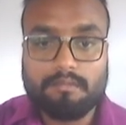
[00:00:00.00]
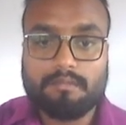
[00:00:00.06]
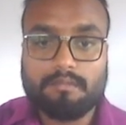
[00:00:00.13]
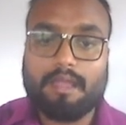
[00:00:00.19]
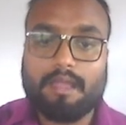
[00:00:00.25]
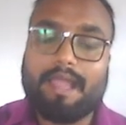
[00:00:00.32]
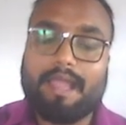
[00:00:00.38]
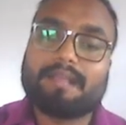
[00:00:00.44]

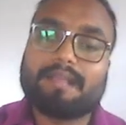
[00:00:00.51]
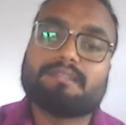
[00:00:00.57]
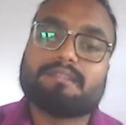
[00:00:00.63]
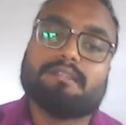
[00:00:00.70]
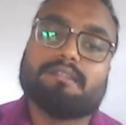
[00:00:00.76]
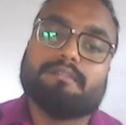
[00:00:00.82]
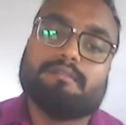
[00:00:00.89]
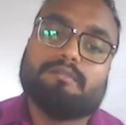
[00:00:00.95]
the
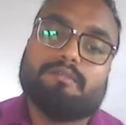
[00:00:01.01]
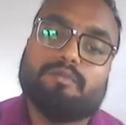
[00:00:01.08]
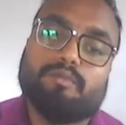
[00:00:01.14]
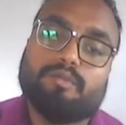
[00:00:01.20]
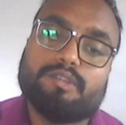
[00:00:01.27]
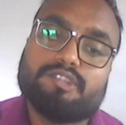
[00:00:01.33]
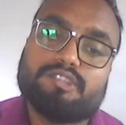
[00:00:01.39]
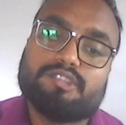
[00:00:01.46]
action
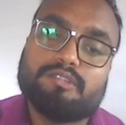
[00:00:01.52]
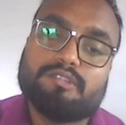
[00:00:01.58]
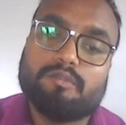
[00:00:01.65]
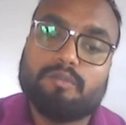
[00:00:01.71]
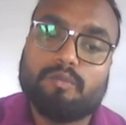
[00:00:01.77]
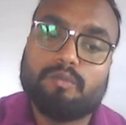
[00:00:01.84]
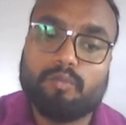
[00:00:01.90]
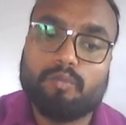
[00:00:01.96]
which
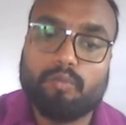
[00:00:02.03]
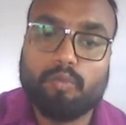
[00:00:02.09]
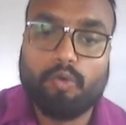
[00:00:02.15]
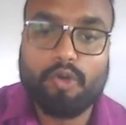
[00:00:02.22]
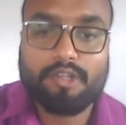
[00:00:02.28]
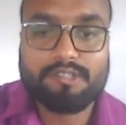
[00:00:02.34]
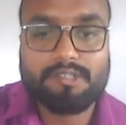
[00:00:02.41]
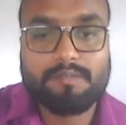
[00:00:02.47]

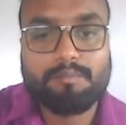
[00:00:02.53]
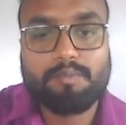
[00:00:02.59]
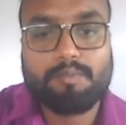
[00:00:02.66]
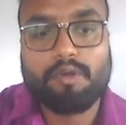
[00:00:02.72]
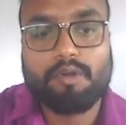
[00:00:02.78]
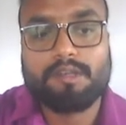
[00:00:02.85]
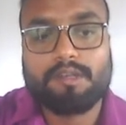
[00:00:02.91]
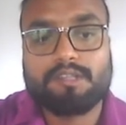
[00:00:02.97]
was in
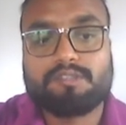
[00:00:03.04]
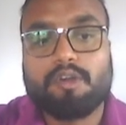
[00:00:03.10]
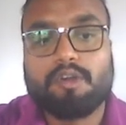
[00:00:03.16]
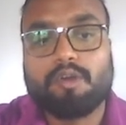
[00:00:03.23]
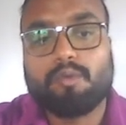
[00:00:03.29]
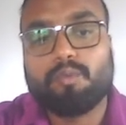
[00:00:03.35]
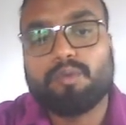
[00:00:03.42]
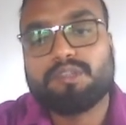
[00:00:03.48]
progress,
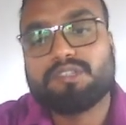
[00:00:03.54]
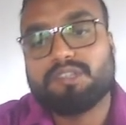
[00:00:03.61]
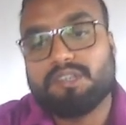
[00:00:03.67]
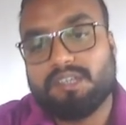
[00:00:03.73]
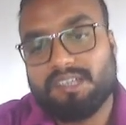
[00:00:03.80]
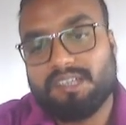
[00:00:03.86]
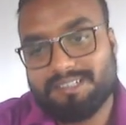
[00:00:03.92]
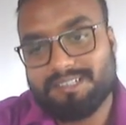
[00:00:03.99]
or which
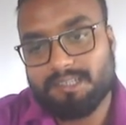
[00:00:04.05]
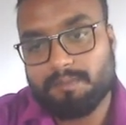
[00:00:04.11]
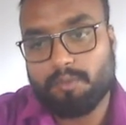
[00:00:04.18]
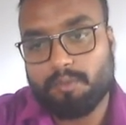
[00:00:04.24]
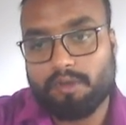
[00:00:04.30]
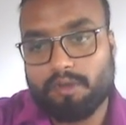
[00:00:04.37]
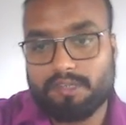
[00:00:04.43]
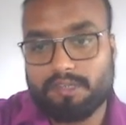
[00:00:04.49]
is
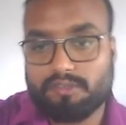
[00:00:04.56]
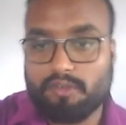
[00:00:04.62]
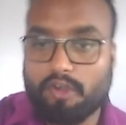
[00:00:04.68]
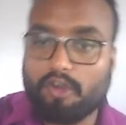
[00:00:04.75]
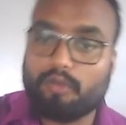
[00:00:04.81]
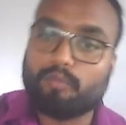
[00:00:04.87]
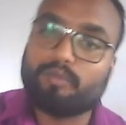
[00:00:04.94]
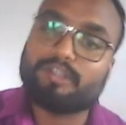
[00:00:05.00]
in progress,
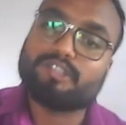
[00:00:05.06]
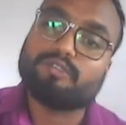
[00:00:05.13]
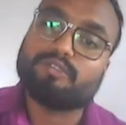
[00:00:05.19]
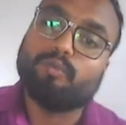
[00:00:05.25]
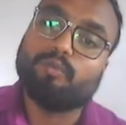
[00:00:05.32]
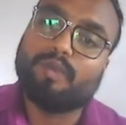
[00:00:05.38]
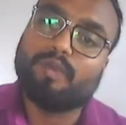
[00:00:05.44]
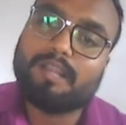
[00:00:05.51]
or
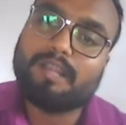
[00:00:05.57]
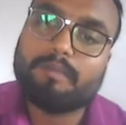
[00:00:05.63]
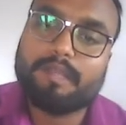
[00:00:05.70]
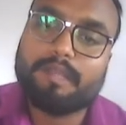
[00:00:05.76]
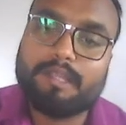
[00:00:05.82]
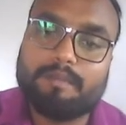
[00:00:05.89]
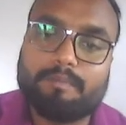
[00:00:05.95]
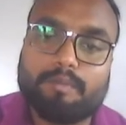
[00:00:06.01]
which will
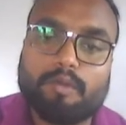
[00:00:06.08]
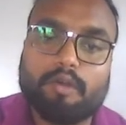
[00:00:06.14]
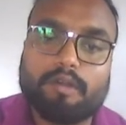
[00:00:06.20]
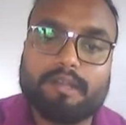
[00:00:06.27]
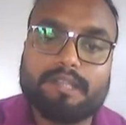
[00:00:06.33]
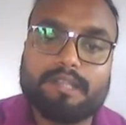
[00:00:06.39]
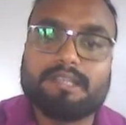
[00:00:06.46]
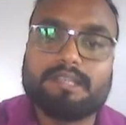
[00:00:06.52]
be in
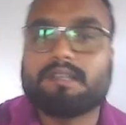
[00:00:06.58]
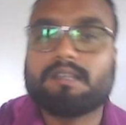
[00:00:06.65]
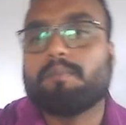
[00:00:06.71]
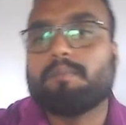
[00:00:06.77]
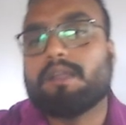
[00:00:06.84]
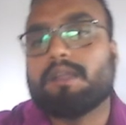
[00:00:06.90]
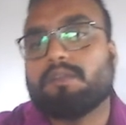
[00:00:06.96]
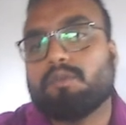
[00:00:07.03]
progress at a
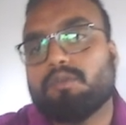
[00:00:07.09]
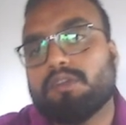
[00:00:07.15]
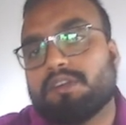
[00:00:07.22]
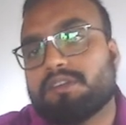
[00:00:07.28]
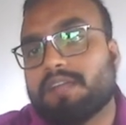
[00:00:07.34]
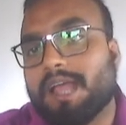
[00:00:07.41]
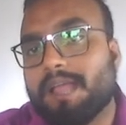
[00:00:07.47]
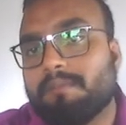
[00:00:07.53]

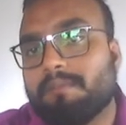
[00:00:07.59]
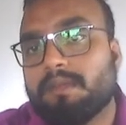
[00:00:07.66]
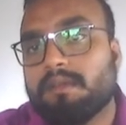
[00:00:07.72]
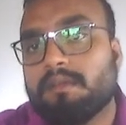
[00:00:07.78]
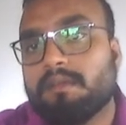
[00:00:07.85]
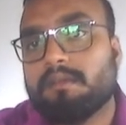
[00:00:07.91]
particular time.